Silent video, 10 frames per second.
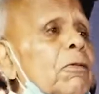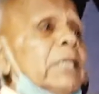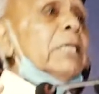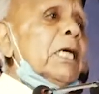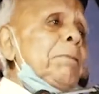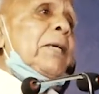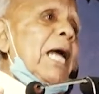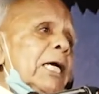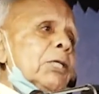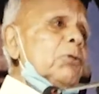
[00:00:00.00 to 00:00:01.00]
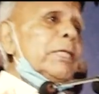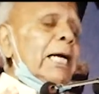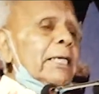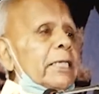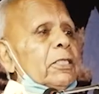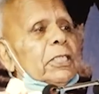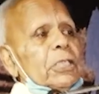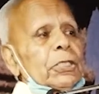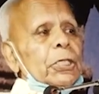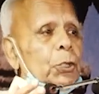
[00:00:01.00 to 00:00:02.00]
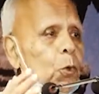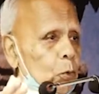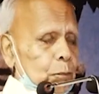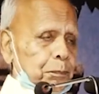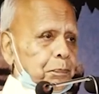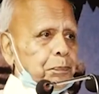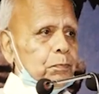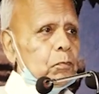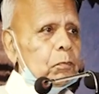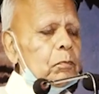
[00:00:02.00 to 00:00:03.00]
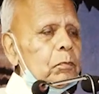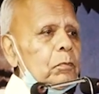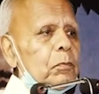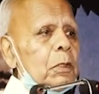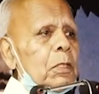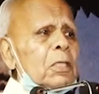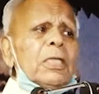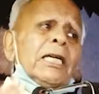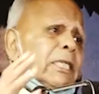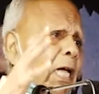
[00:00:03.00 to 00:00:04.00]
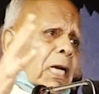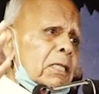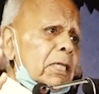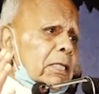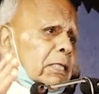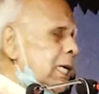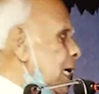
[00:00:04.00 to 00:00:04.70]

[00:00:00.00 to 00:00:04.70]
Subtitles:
of India prior to 1962. The entire Aksai Chin,